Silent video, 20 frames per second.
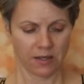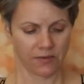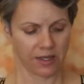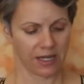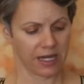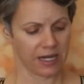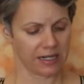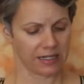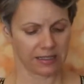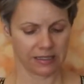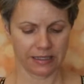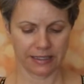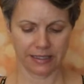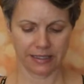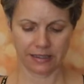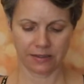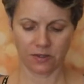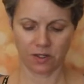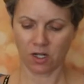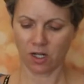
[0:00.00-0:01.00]
They got it
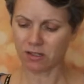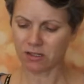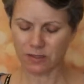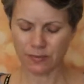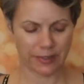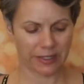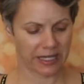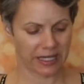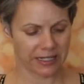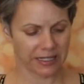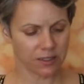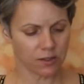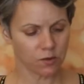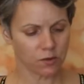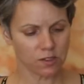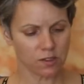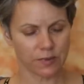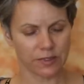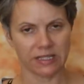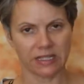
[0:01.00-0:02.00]
like, they're all spaghetti
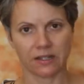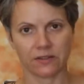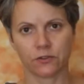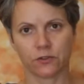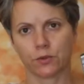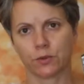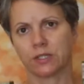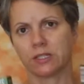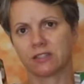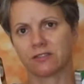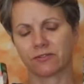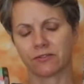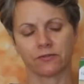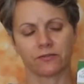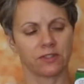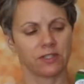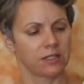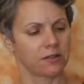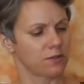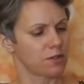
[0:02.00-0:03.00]
noodles, but they have 3
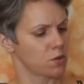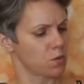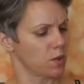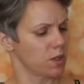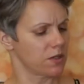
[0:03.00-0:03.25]
different flavors.